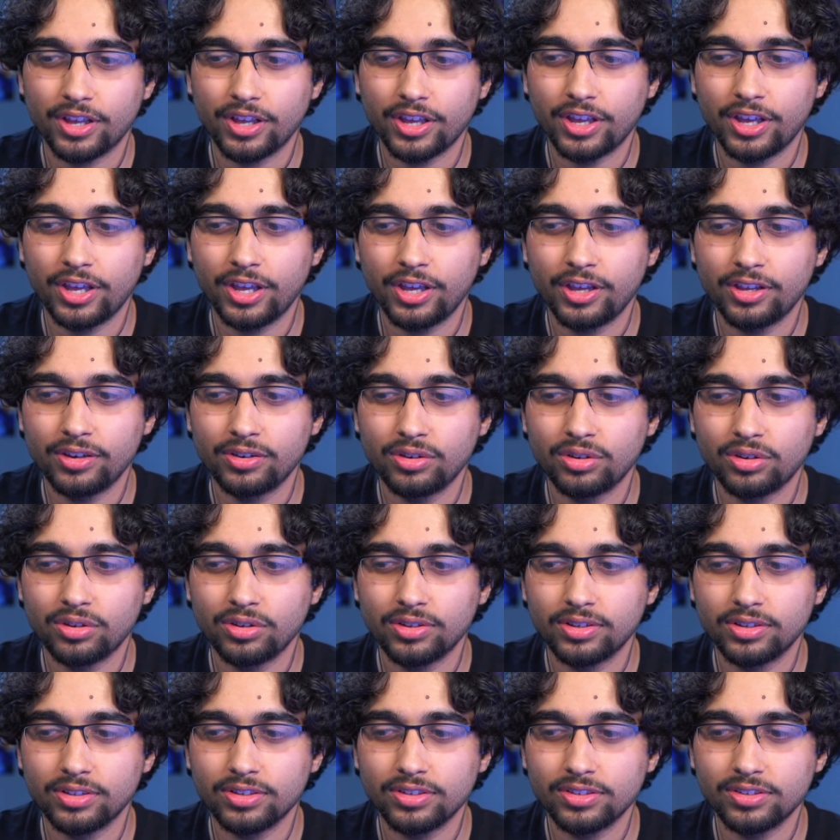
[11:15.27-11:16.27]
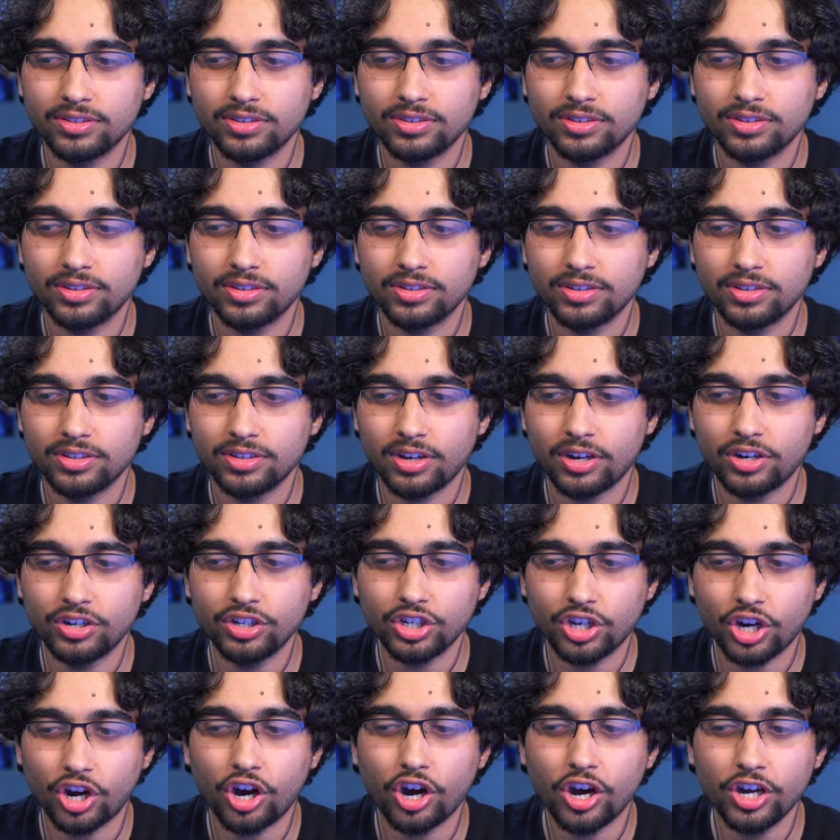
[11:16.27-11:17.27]
And
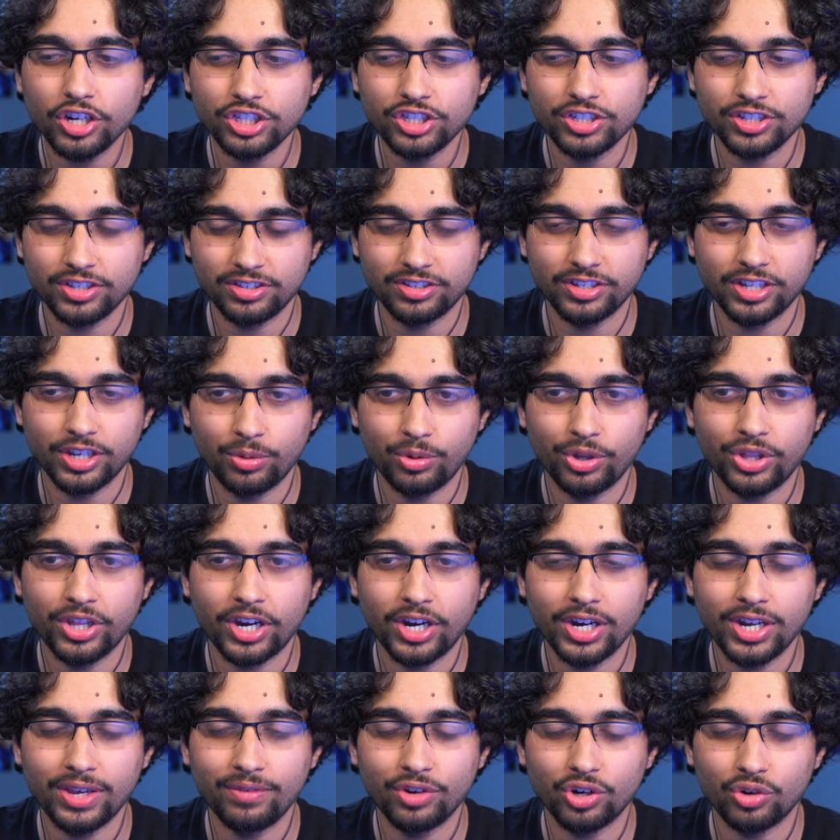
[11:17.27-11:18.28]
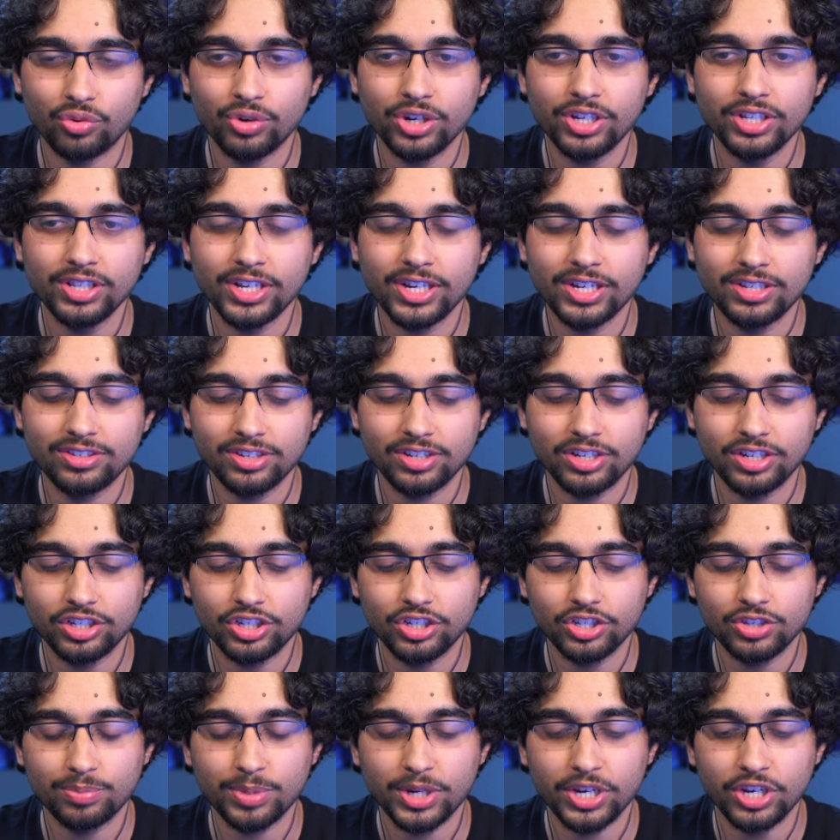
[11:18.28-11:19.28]
unconsciously, without even realizing it,
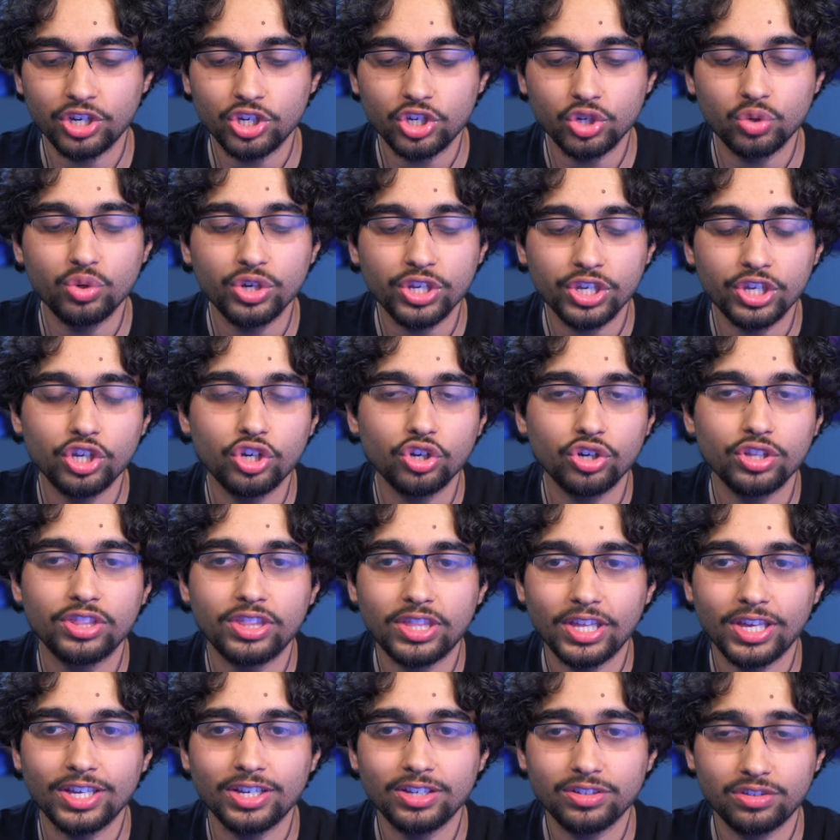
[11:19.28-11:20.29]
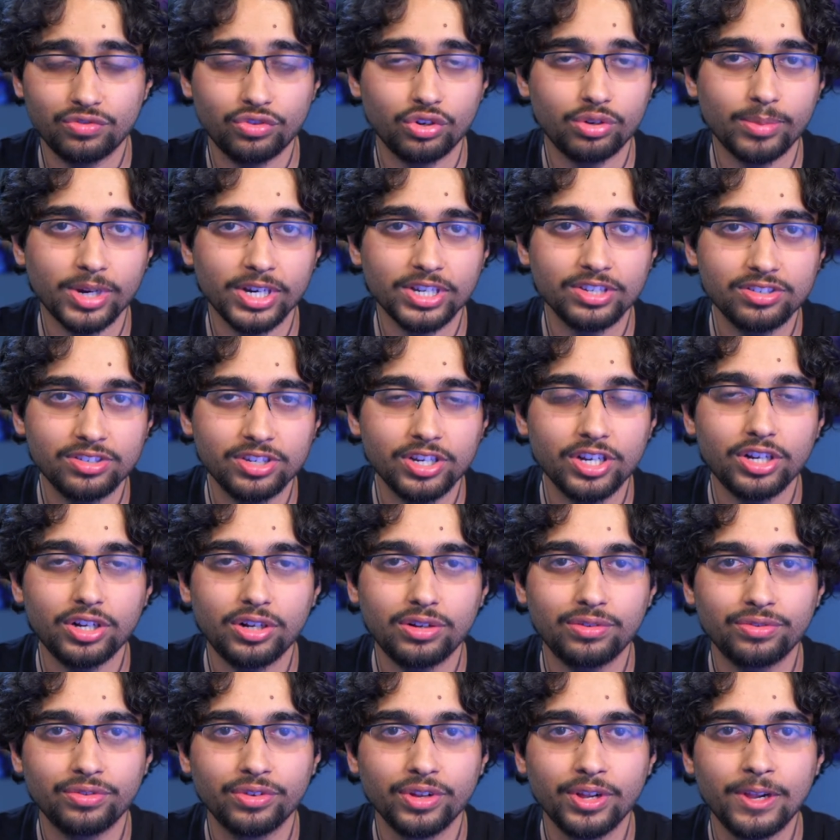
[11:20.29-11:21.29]
just by doing good things for
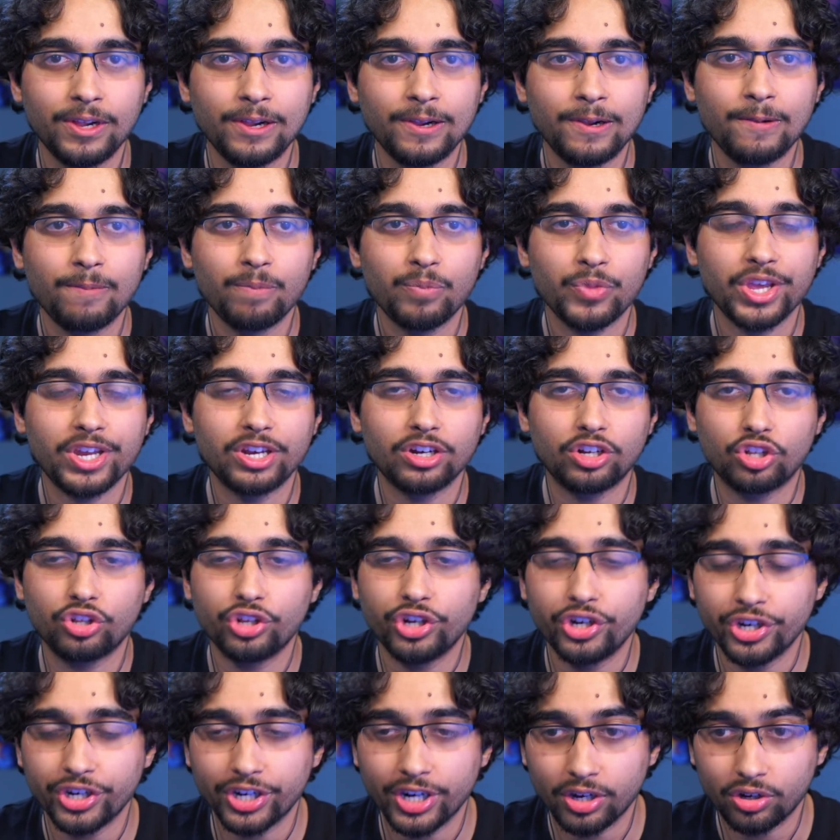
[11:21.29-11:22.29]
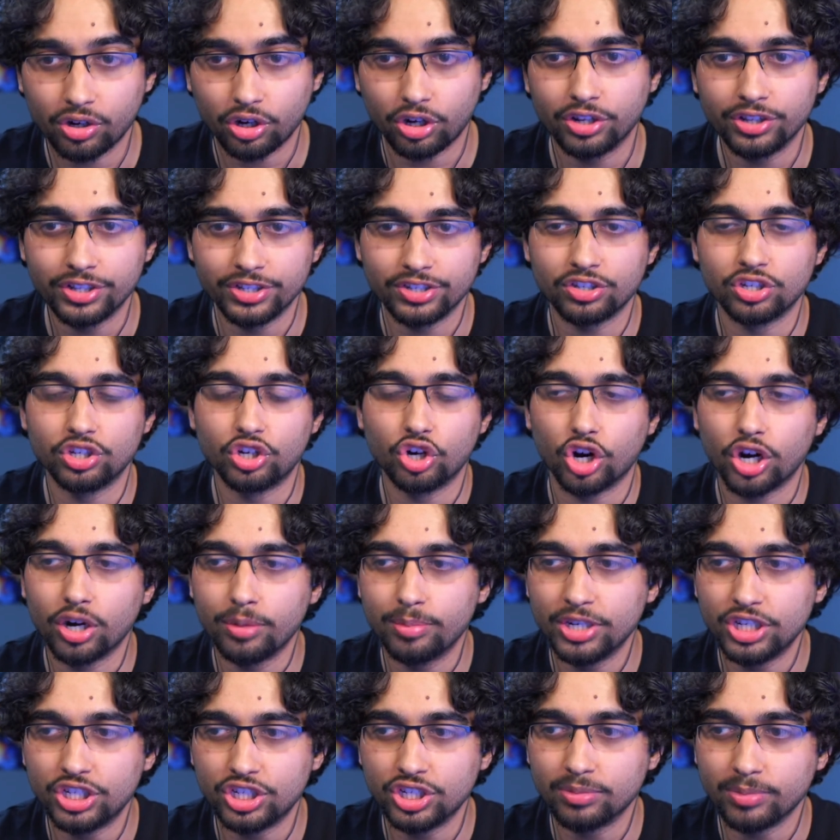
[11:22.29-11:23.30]
myself and clearing out all this
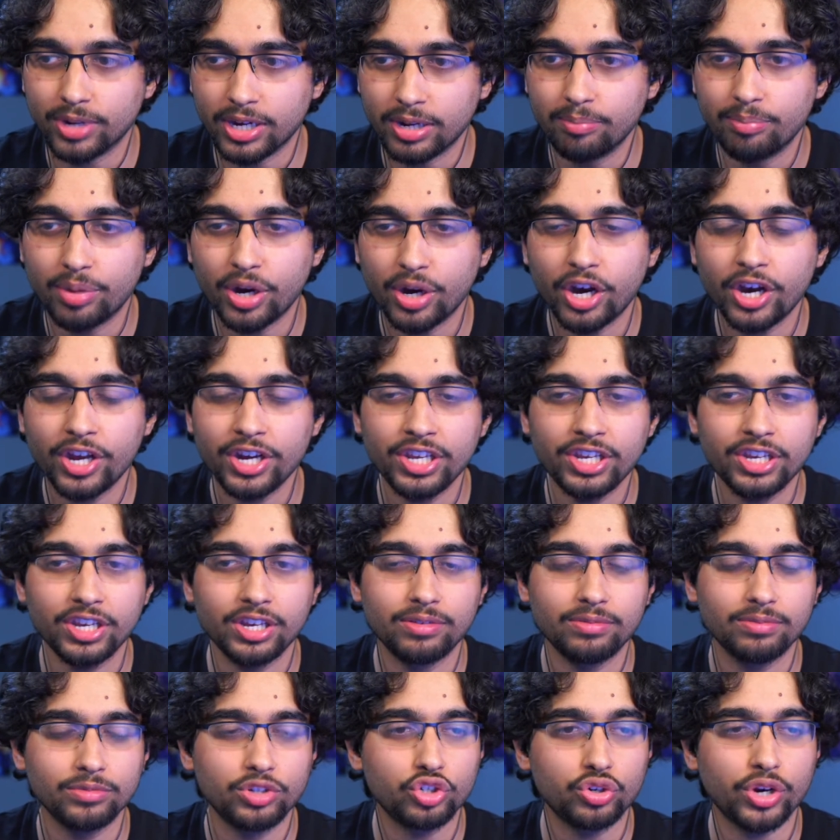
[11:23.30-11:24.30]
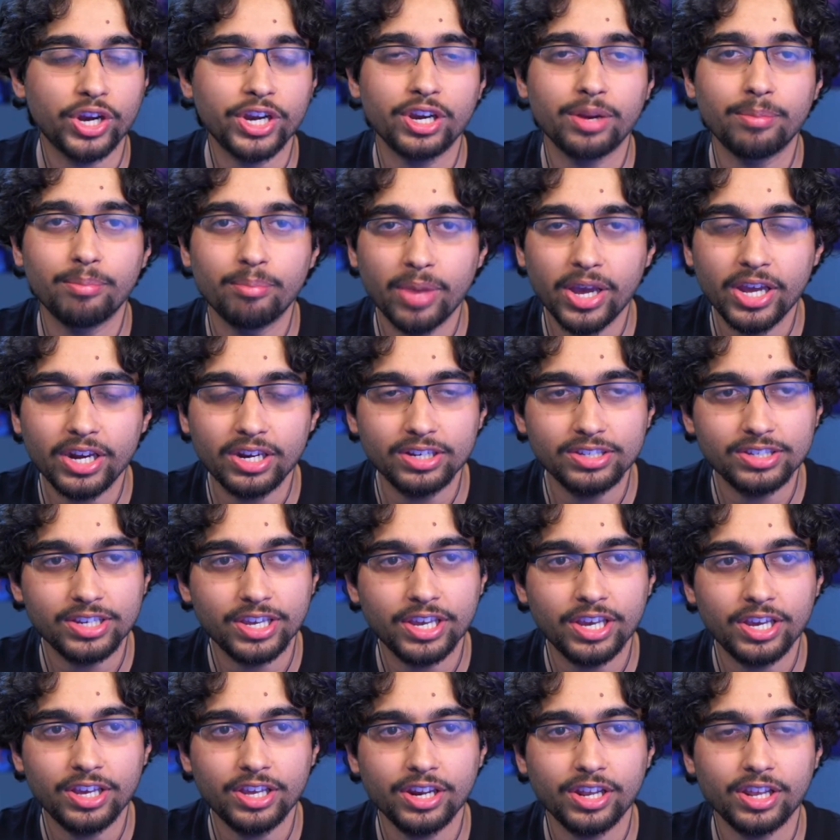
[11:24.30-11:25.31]
garbage in my body and trying to
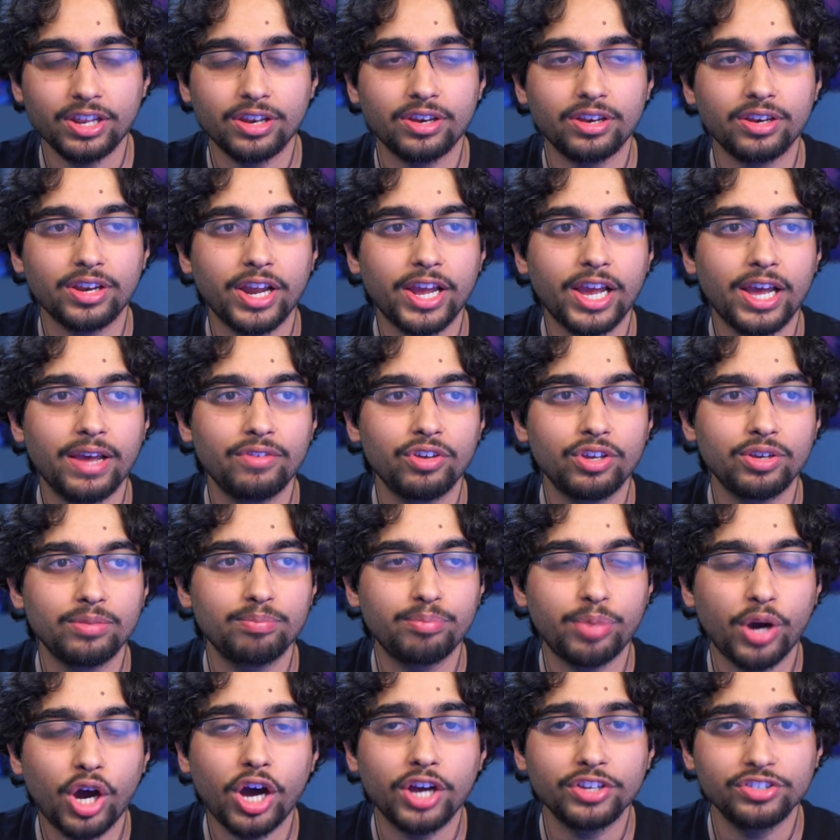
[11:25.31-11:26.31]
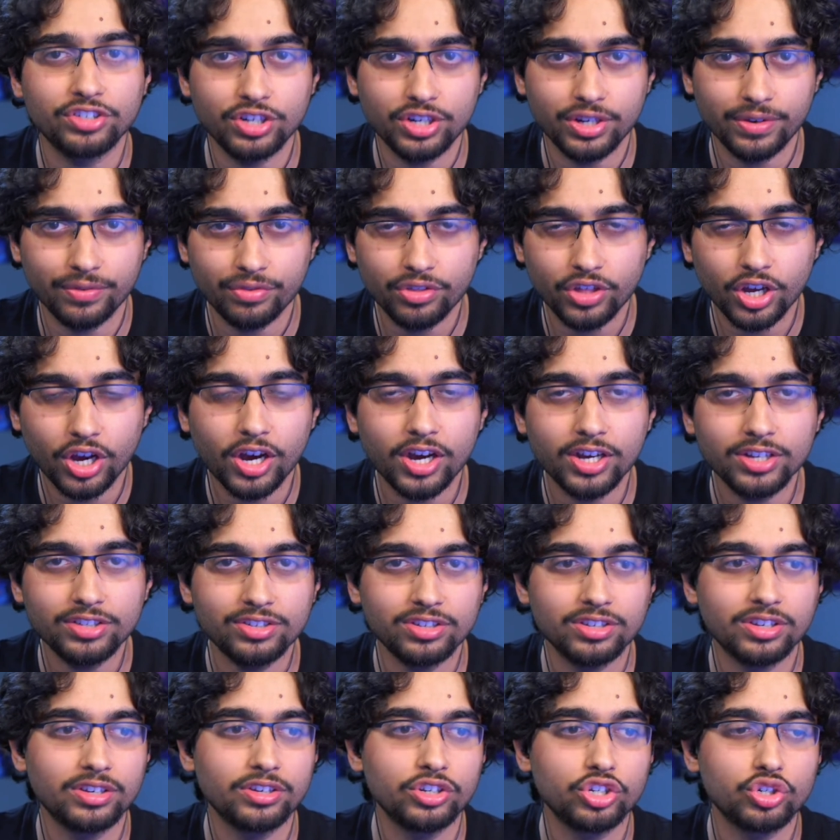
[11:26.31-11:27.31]
meditate and having positive thoughts
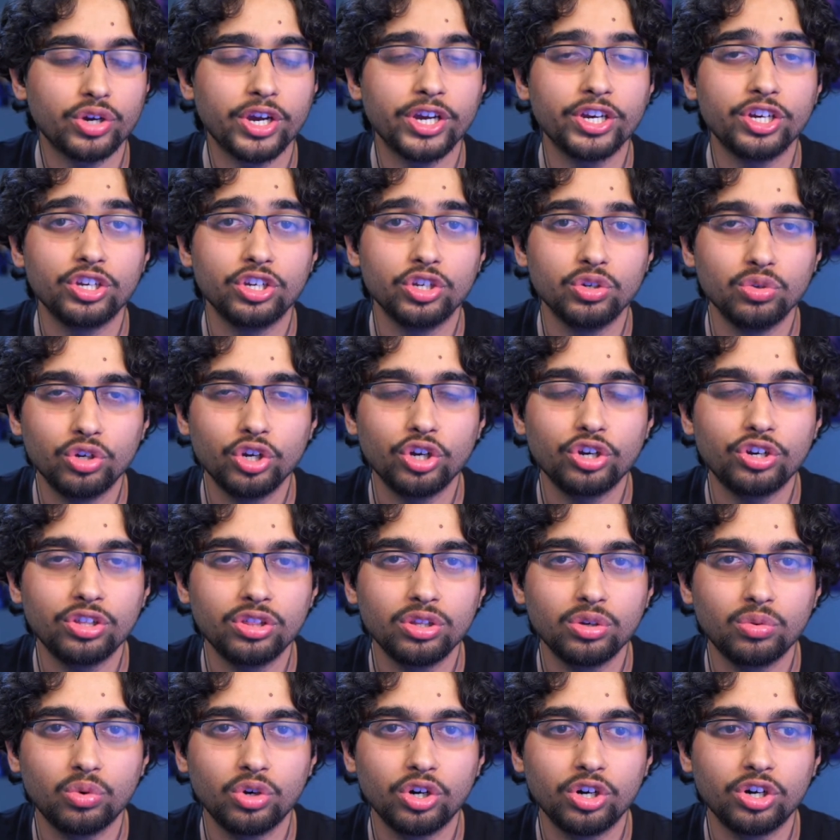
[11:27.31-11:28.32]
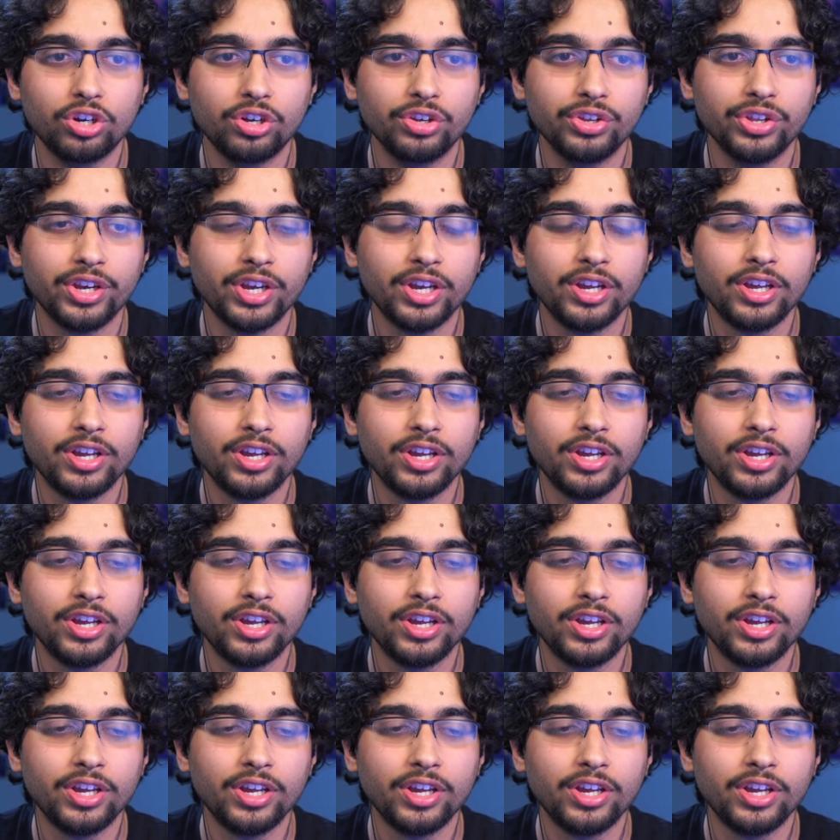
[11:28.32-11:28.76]
and trying to do good in the world,